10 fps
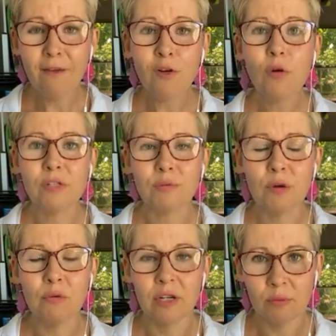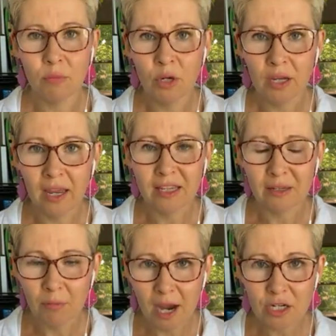Of course, we want to
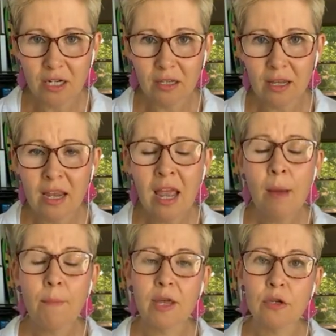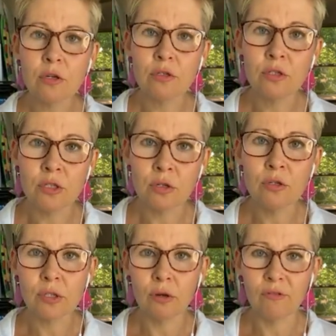communicate compassionately, but you can
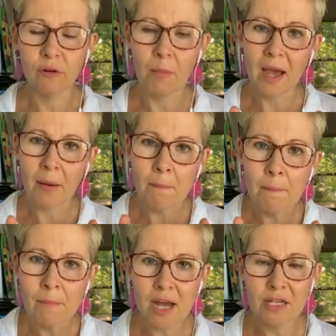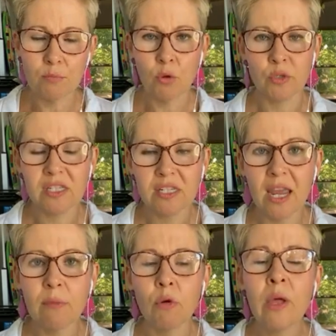do so from a much more
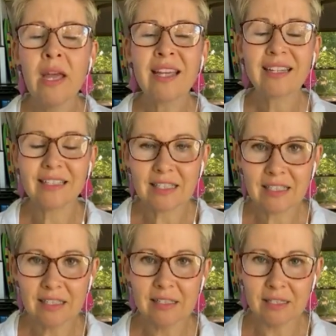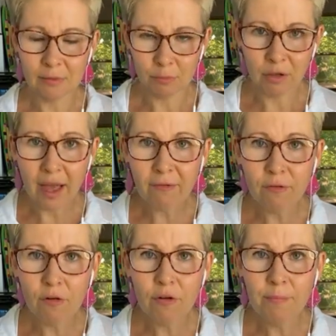stable, consistent
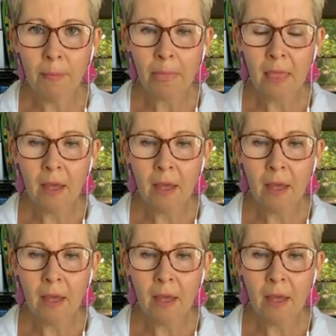platform